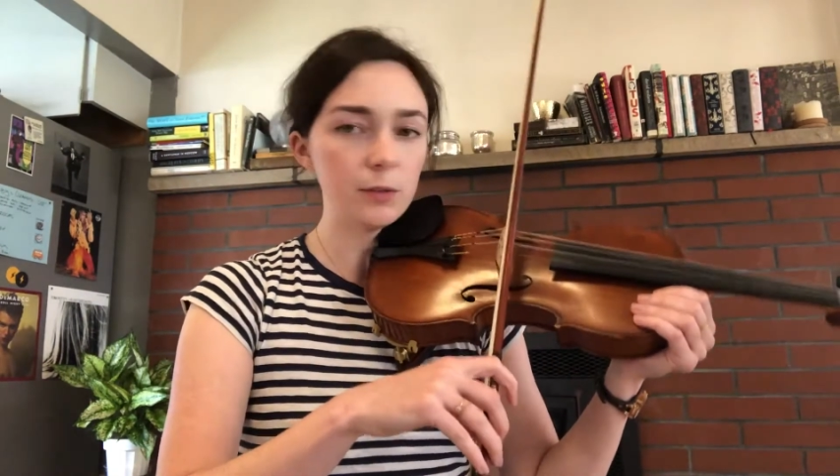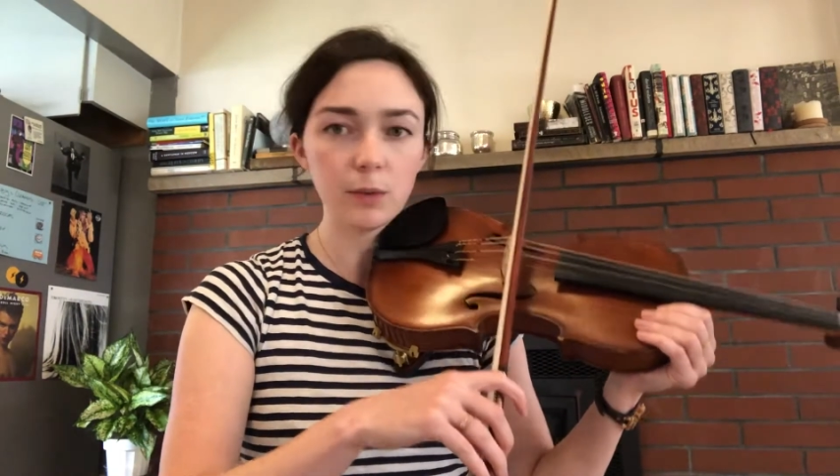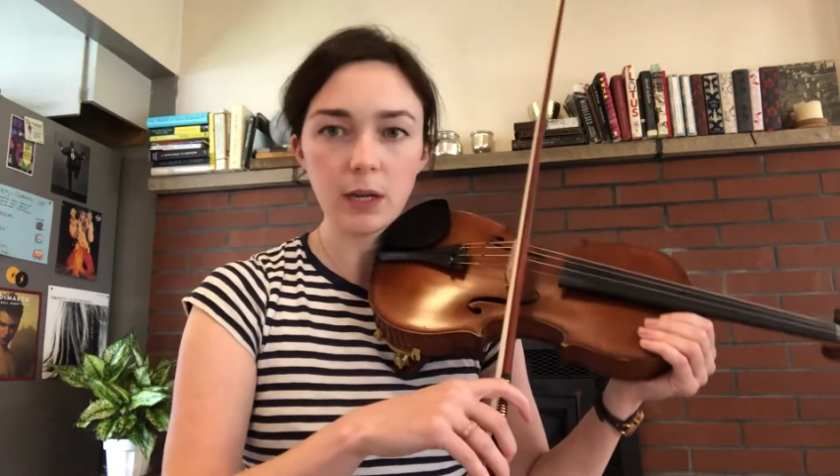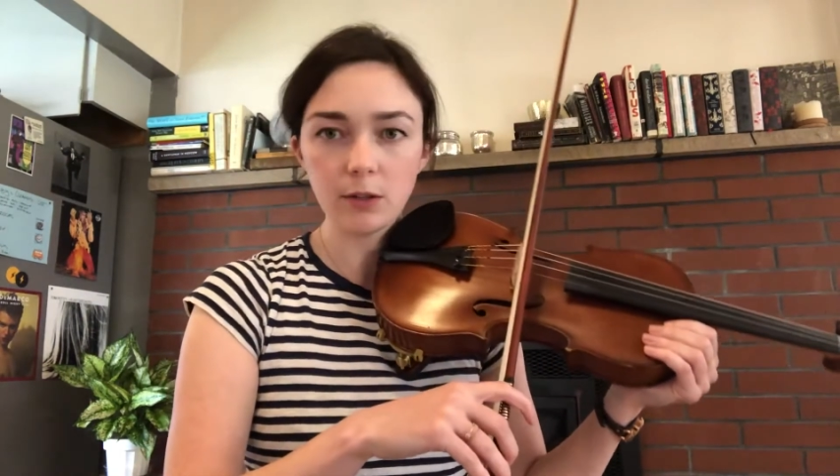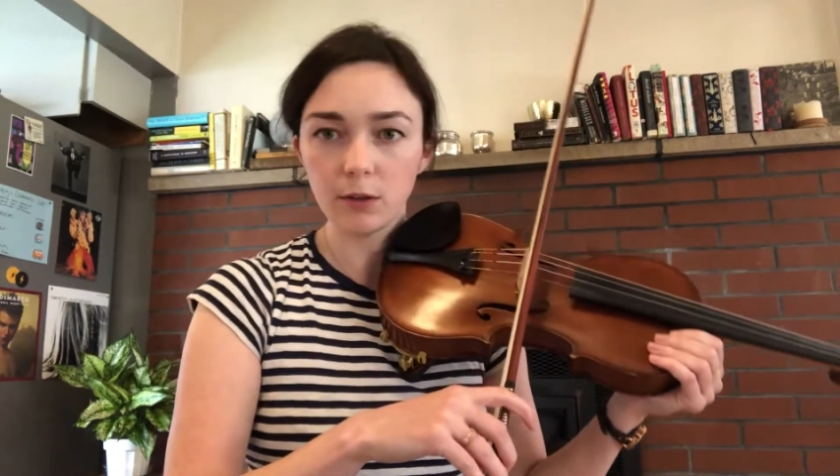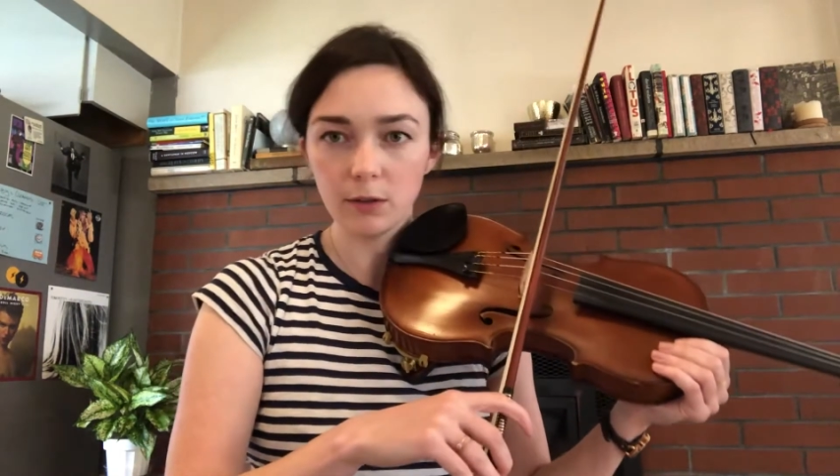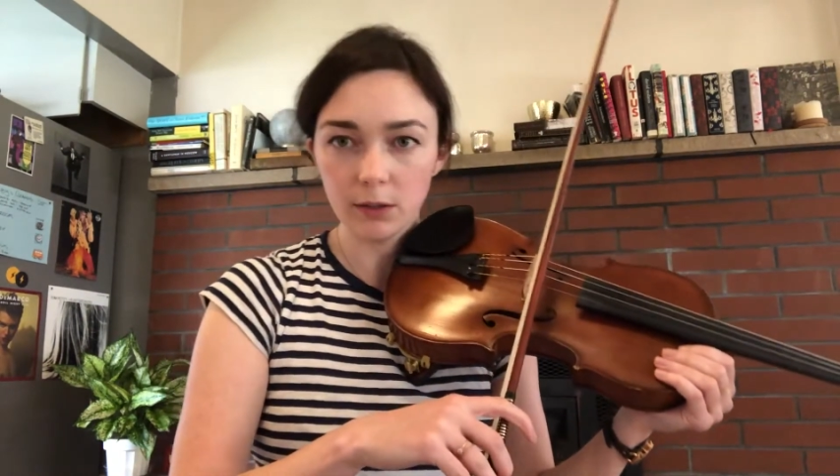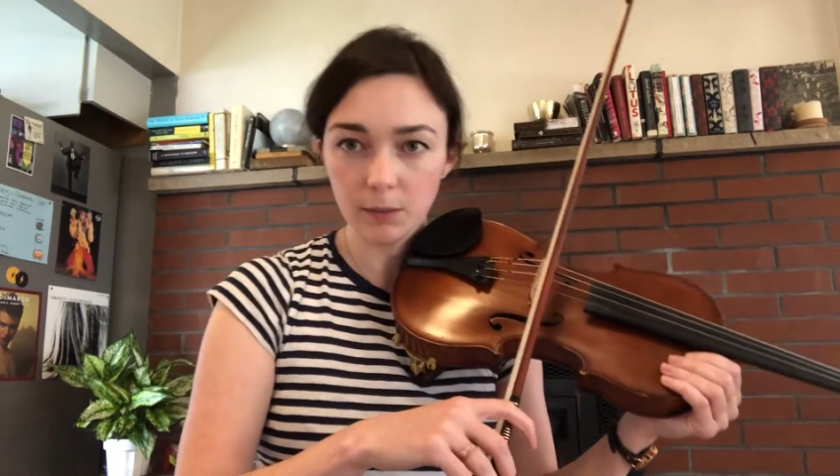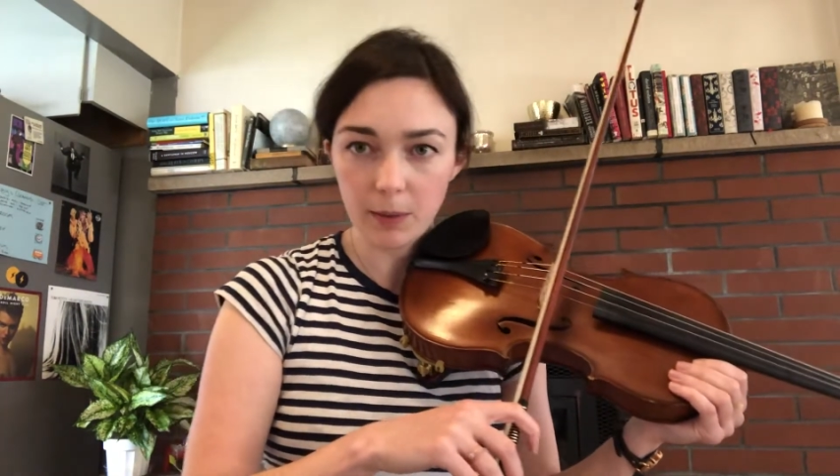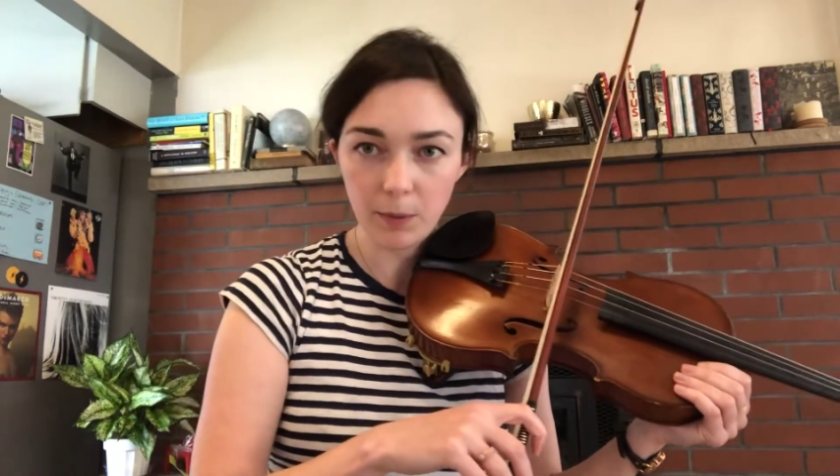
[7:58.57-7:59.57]
way too close to
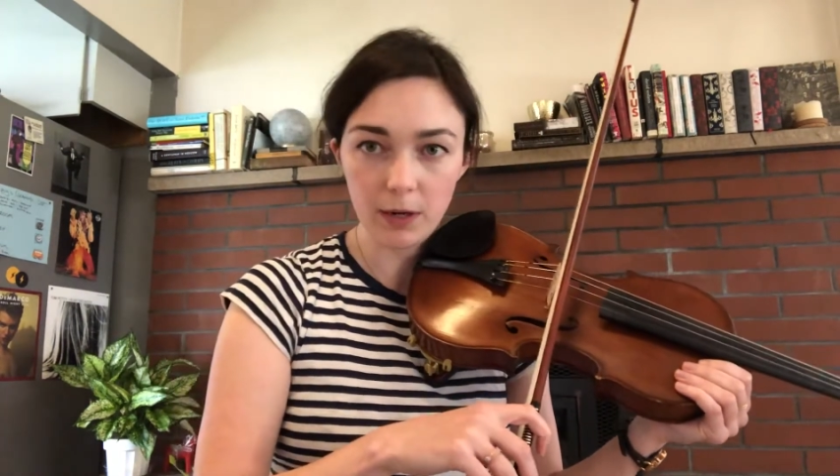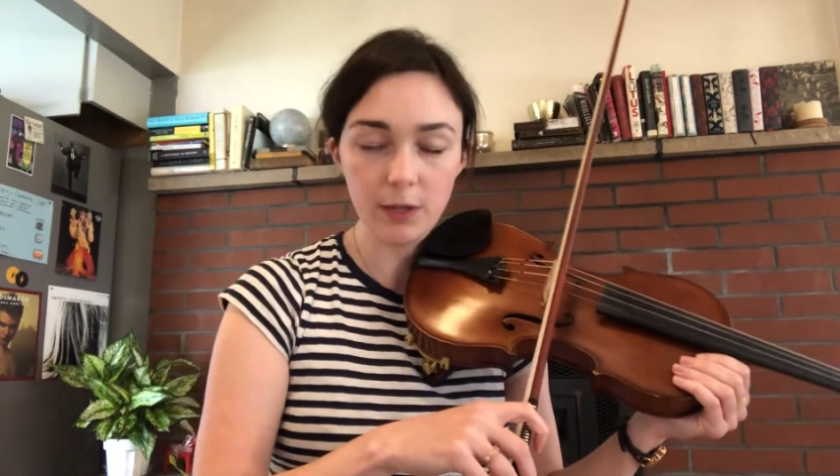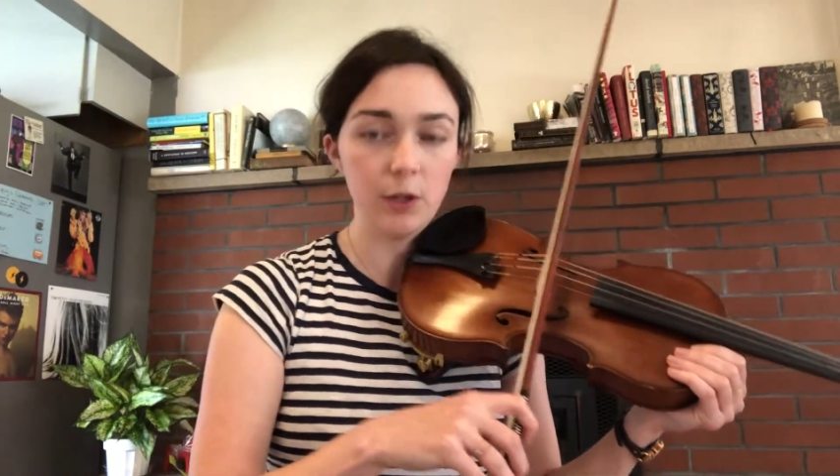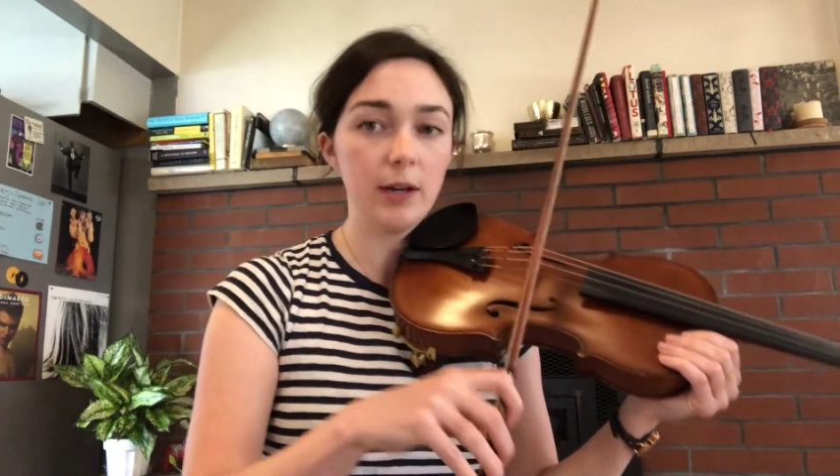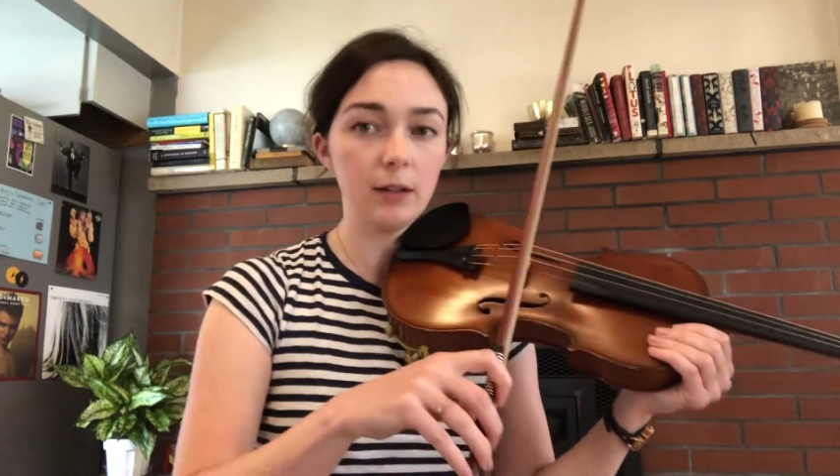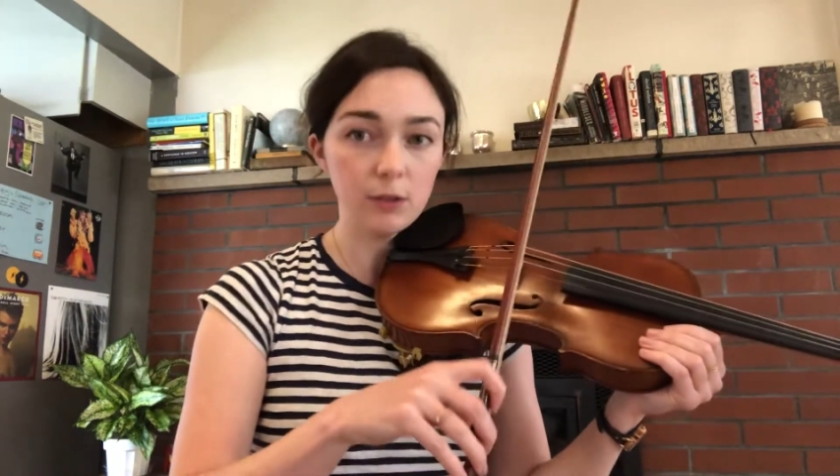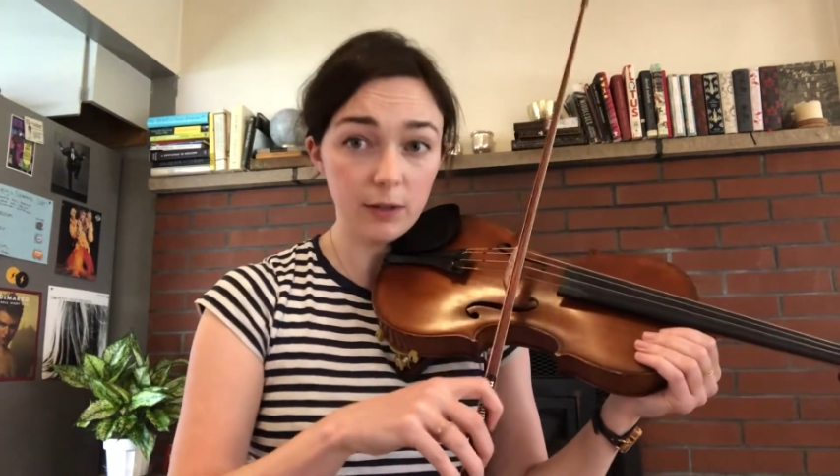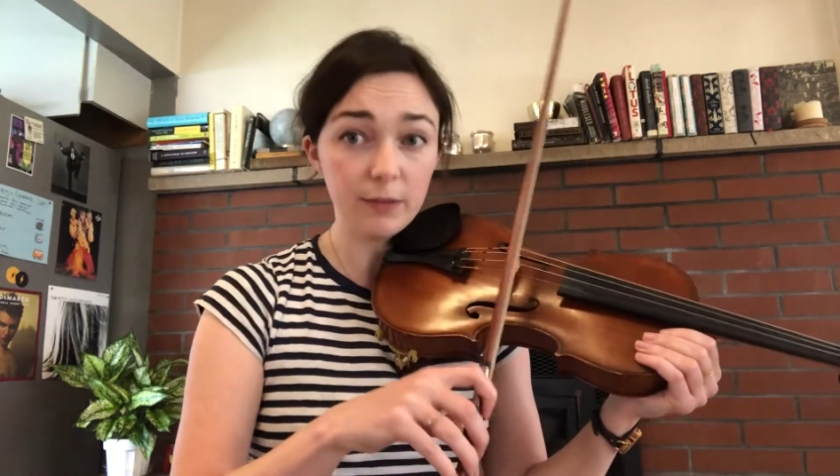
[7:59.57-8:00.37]
my bridge, and I also have